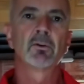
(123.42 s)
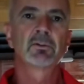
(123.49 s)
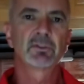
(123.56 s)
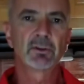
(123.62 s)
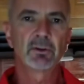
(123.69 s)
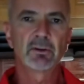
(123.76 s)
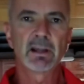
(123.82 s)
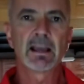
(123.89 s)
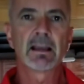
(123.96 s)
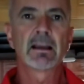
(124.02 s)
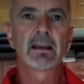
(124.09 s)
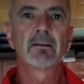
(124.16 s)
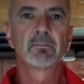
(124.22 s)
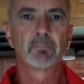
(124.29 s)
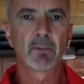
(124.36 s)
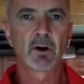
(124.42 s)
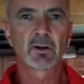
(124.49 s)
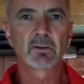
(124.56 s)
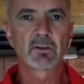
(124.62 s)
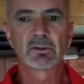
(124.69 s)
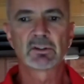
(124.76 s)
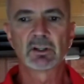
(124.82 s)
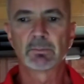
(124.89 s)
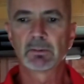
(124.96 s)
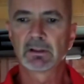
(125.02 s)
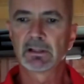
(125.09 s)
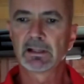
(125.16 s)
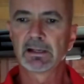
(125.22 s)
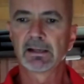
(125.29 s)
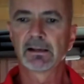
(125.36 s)
two-day marksmanship
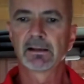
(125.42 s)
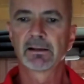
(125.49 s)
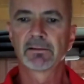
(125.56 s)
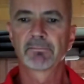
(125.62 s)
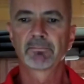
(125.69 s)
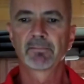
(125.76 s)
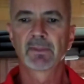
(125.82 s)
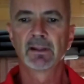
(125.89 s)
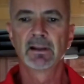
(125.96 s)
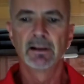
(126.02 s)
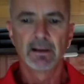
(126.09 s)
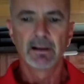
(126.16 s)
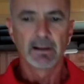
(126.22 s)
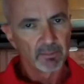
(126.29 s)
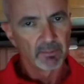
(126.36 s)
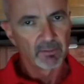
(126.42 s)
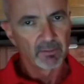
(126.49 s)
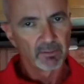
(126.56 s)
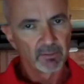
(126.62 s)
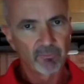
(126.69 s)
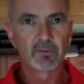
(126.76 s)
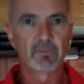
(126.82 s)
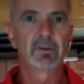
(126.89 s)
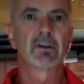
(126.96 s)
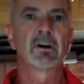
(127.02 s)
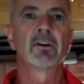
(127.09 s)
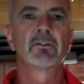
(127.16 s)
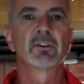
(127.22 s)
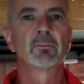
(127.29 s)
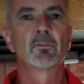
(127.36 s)
clinic before moving on
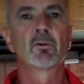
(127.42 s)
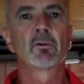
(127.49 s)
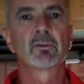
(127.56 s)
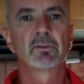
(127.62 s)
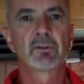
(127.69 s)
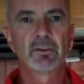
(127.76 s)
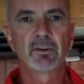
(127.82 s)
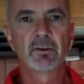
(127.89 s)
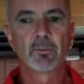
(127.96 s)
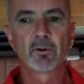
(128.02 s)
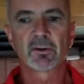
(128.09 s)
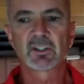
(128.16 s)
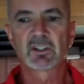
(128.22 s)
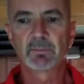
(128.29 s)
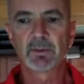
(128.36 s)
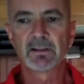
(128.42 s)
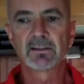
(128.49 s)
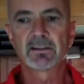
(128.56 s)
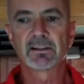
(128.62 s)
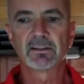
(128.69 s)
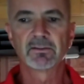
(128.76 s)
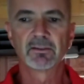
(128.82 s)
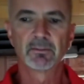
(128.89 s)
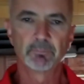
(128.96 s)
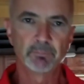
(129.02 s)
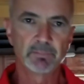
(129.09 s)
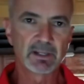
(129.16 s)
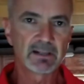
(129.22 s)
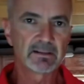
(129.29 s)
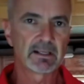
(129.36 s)
to more to the more expensive
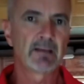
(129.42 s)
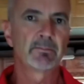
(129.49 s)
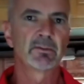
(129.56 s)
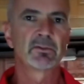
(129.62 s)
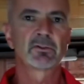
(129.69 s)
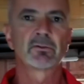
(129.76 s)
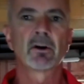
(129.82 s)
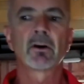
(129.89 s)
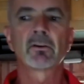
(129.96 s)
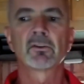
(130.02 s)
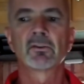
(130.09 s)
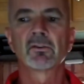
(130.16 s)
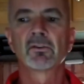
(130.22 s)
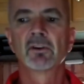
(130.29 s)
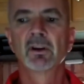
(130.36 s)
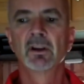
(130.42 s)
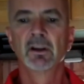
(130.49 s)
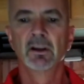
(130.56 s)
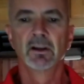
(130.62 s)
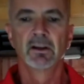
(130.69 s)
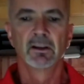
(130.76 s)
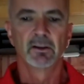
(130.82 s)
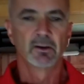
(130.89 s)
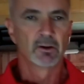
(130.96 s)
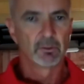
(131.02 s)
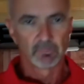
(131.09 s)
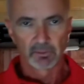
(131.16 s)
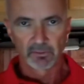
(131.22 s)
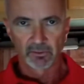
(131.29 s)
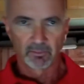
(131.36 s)
big name instructors, you know,
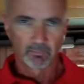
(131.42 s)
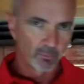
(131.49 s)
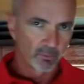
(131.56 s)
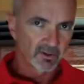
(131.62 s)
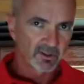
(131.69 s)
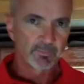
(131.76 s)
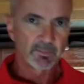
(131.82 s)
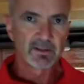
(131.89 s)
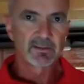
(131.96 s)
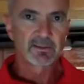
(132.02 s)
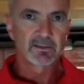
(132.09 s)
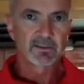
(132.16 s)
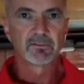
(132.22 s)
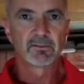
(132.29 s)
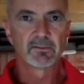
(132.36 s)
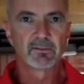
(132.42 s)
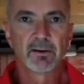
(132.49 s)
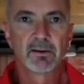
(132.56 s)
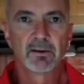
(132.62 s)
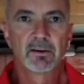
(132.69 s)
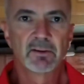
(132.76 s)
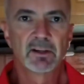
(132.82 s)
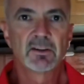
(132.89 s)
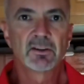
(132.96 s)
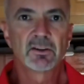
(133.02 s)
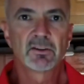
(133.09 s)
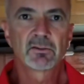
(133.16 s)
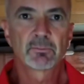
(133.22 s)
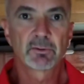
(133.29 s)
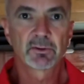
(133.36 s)
with their more expensive uh, venues
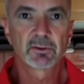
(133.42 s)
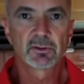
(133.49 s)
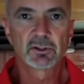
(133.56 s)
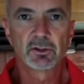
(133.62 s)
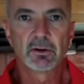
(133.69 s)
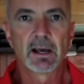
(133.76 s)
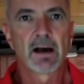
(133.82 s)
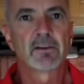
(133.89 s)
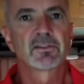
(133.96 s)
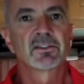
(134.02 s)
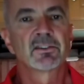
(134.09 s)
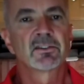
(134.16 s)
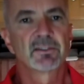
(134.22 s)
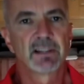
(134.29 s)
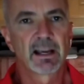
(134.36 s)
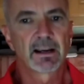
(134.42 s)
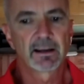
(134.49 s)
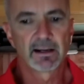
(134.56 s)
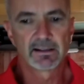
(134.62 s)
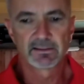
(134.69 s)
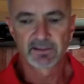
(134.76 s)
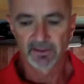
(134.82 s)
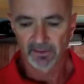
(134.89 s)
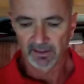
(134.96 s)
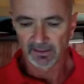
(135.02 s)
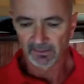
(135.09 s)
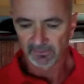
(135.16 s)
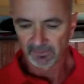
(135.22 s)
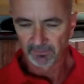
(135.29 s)
with the shoot houses and that kinds of things.